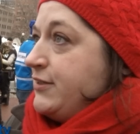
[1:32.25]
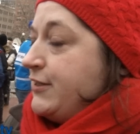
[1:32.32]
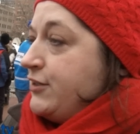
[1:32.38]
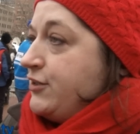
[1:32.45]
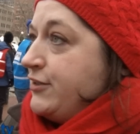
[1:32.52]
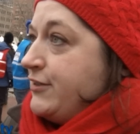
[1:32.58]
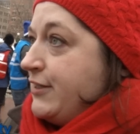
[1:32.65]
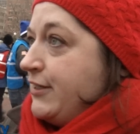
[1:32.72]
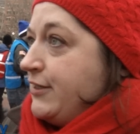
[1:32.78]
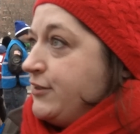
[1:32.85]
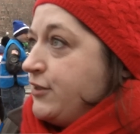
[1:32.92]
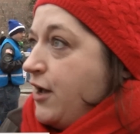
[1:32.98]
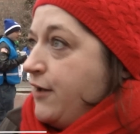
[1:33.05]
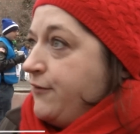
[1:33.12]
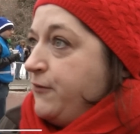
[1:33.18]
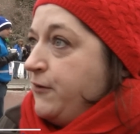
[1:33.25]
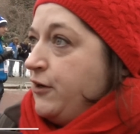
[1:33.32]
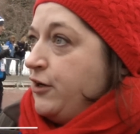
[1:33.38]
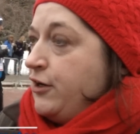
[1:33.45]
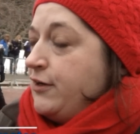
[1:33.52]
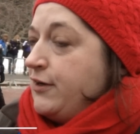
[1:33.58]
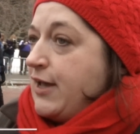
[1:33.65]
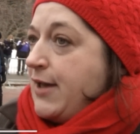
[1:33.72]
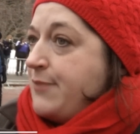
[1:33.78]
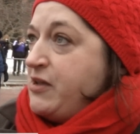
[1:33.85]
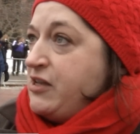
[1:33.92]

such as this offer um,